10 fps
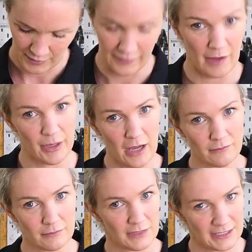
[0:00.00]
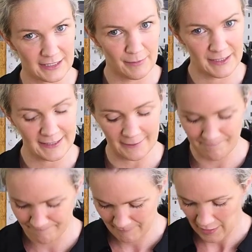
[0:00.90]
There we go, easy peasy.
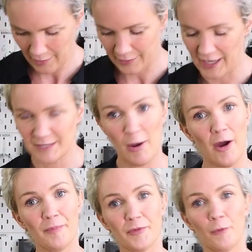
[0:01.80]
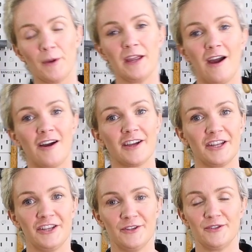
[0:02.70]
Next part, we are
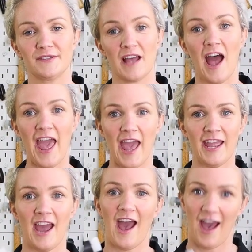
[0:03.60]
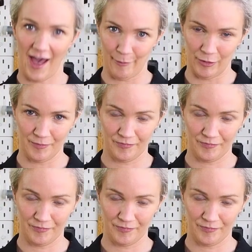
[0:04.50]
going to use a hammer.